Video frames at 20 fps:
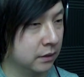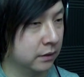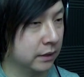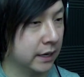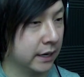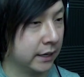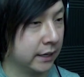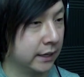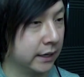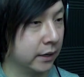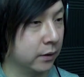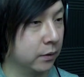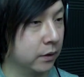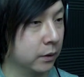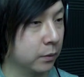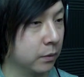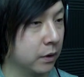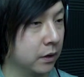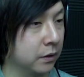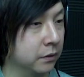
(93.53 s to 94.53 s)
Heck, can I go
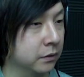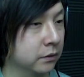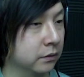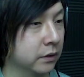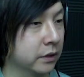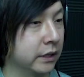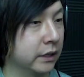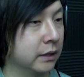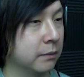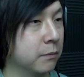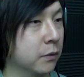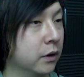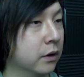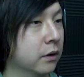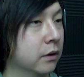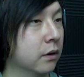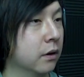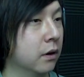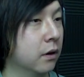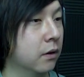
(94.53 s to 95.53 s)
underwater and look at them more?
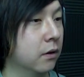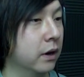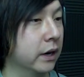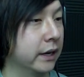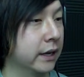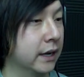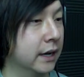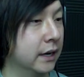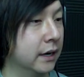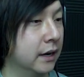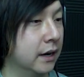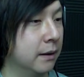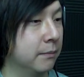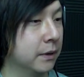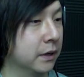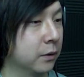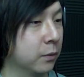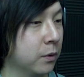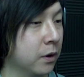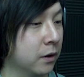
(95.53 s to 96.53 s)
Oh, I can.
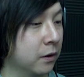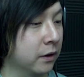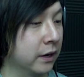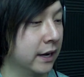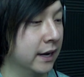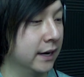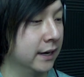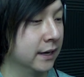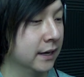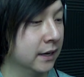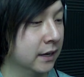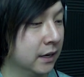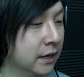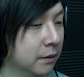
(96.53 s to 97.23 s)
I'm underwater again.